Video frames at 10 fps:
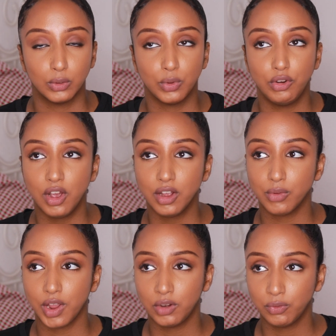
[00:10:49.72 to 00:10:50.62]
When you are
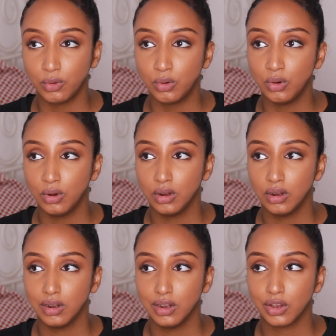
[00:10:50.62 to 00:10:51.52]
grateful,
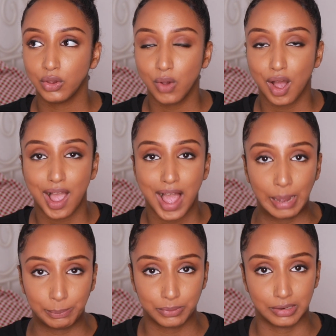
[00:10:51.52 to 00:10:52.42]
you are
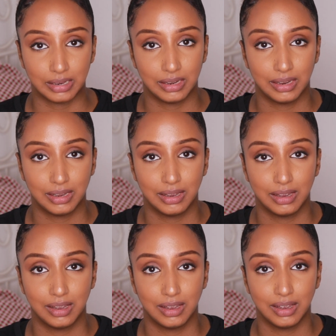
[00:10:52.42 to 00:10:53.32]
happy.
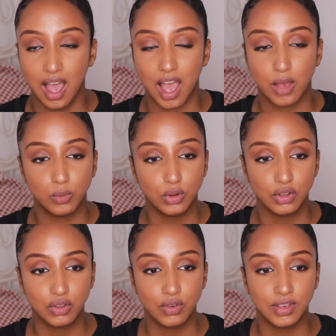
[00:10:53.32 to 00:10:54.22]
And
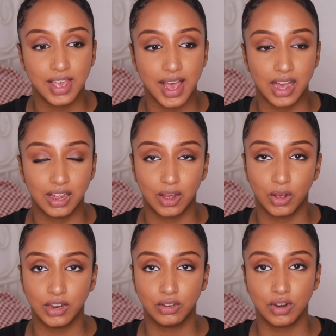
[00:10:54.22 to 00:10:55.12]
once you get
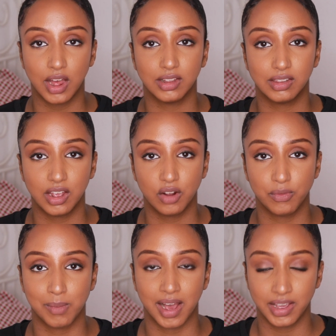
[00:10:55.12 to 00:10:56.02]
into that state
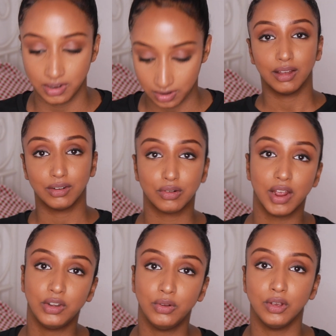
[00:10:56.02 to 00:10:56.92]
of mind,
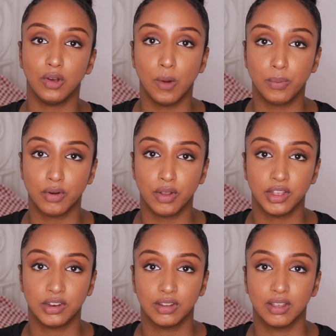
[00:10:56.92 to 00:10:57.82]
try to
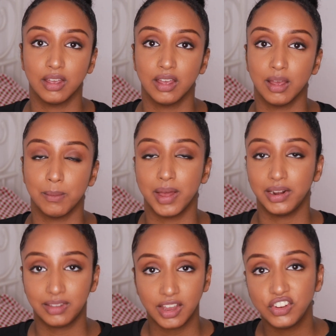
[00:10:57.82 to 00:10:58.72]
incorporate
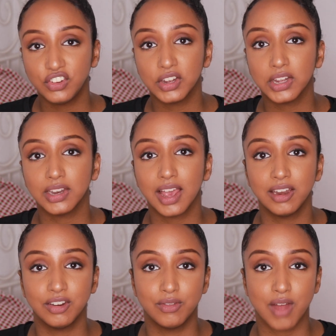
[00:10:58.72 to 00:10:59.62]
meditation and